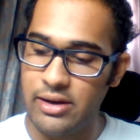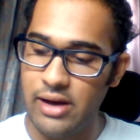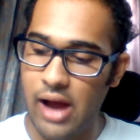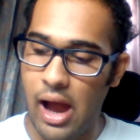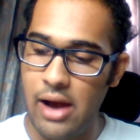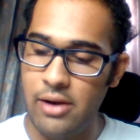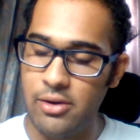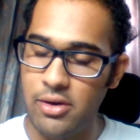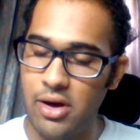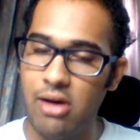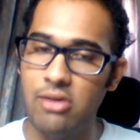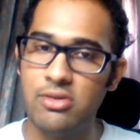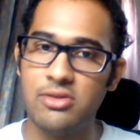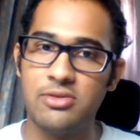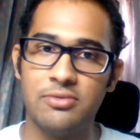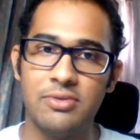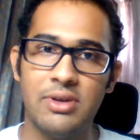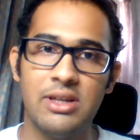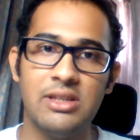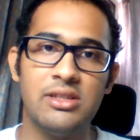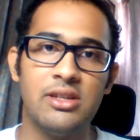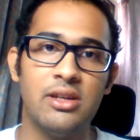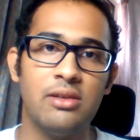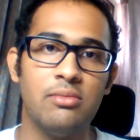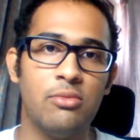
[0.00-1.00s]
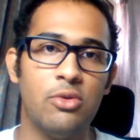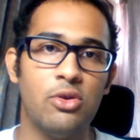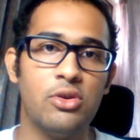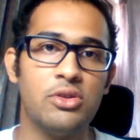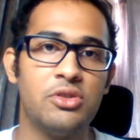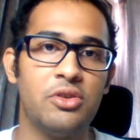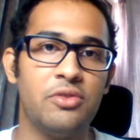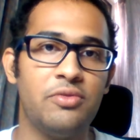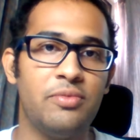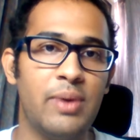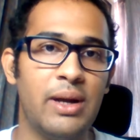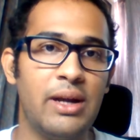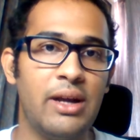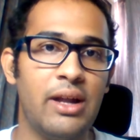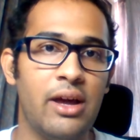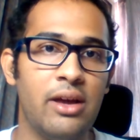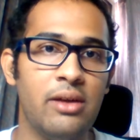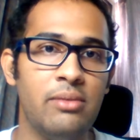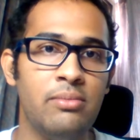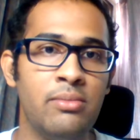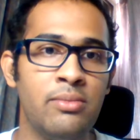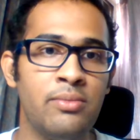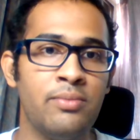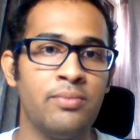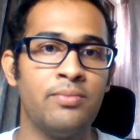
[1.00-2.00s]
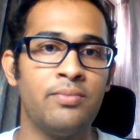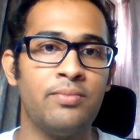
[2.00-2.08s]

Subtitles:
I was wasting most of my time